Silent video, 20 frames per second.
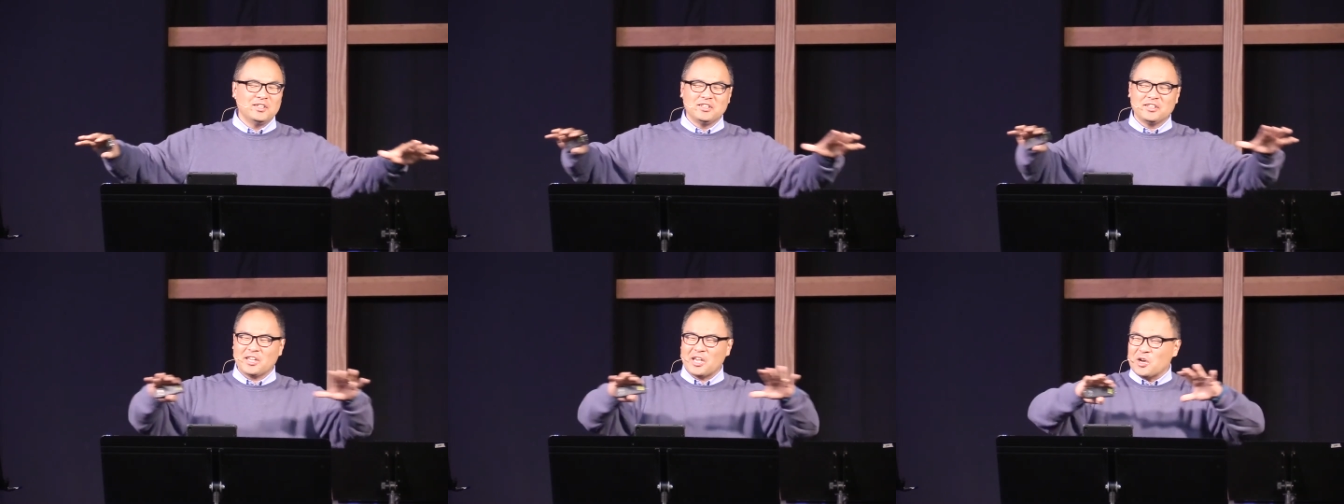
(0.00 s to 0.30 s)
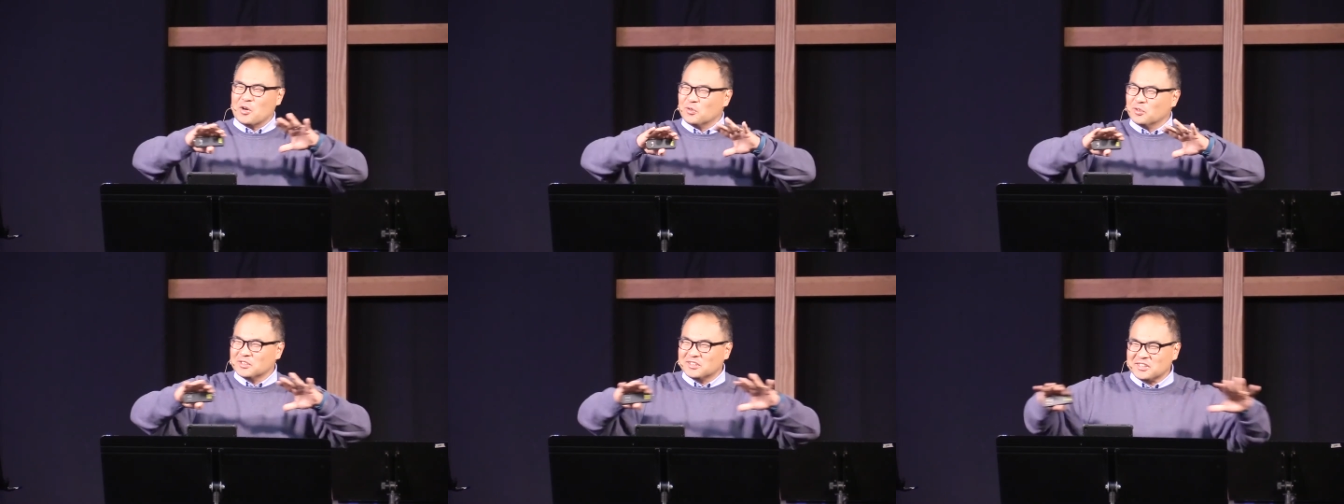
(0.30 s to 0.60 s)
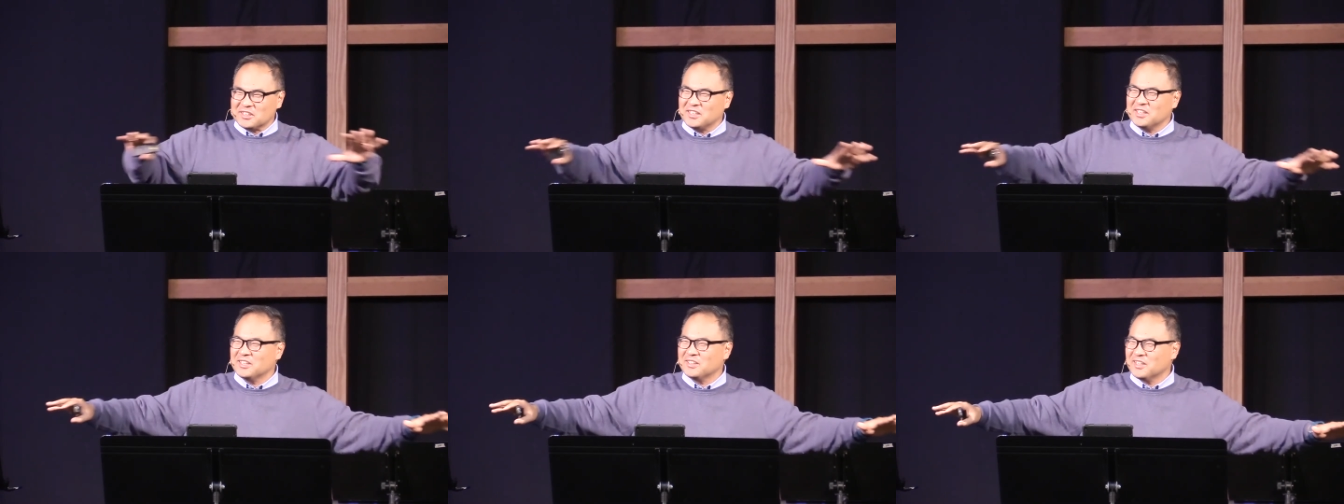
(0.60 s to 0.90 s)

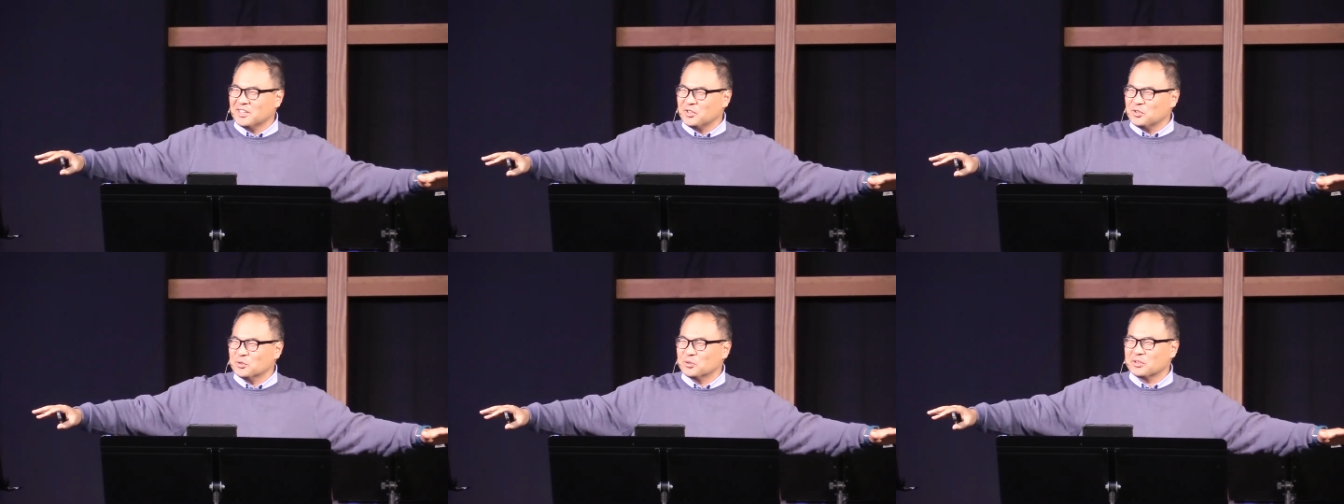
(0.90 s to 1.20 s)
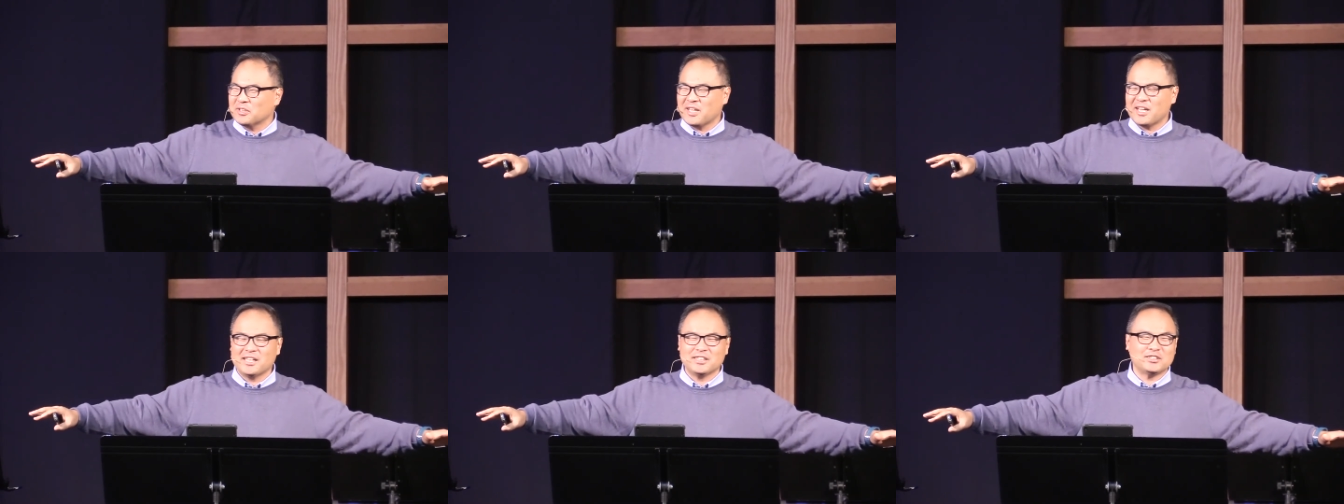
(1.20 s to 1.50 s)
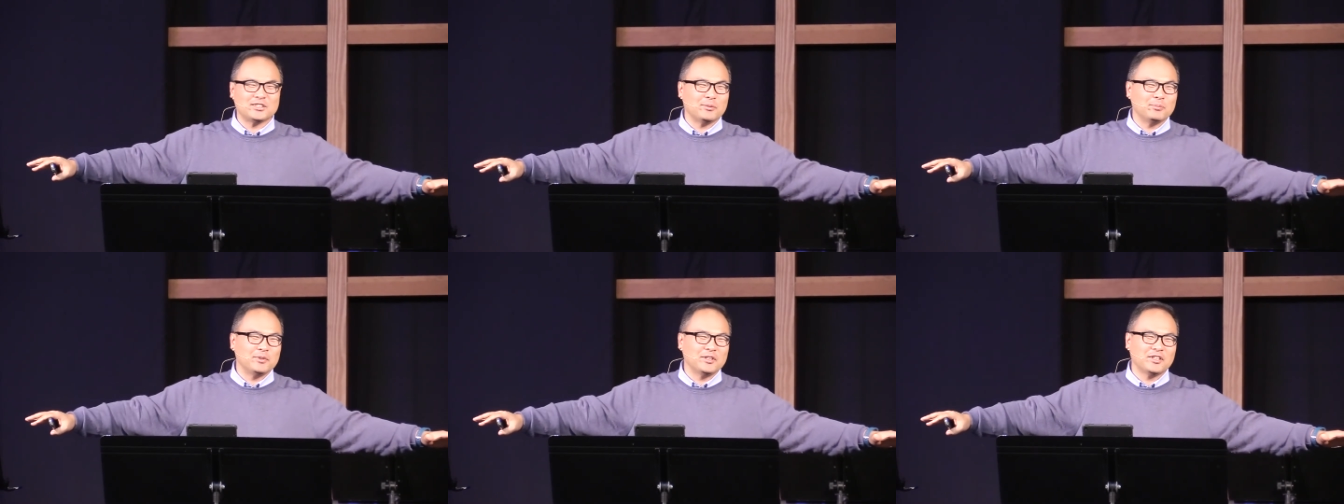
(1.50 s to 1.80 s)
Guaranteed that you'll catch
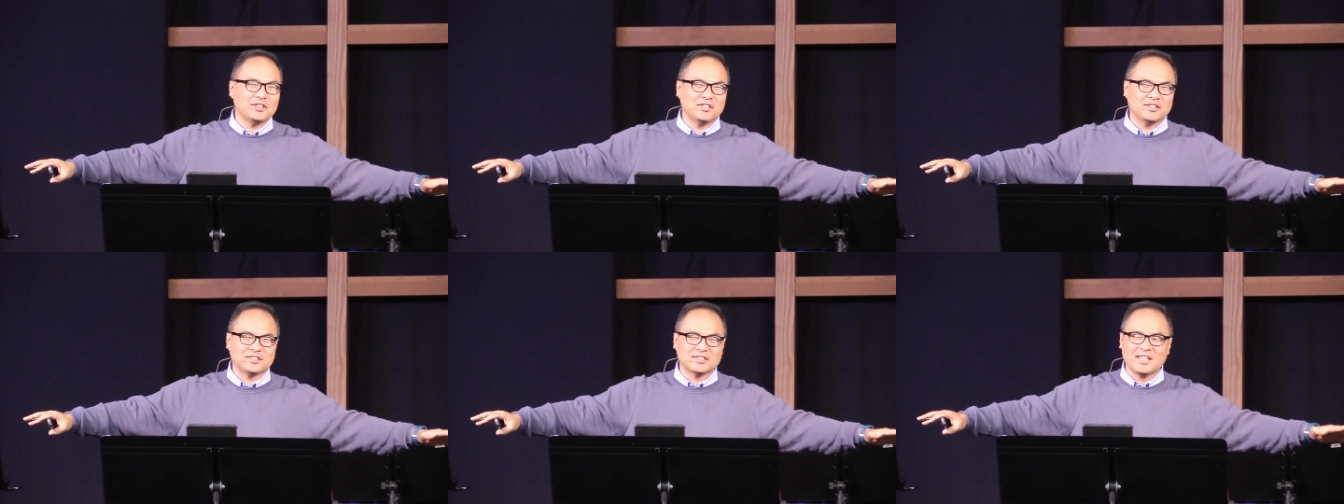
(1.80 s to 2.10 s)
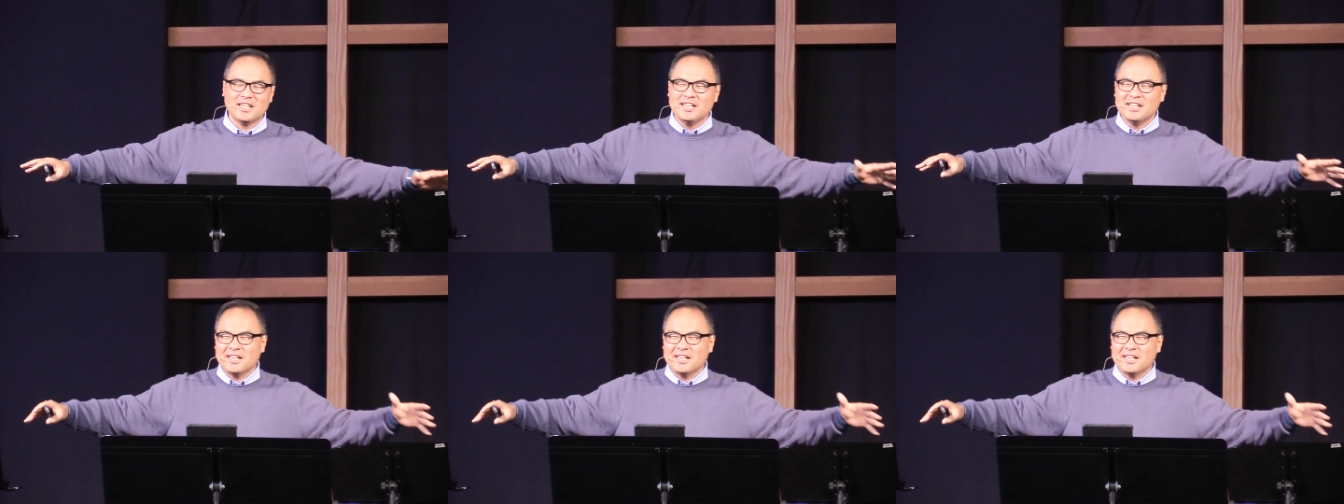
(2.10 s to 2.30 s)
something because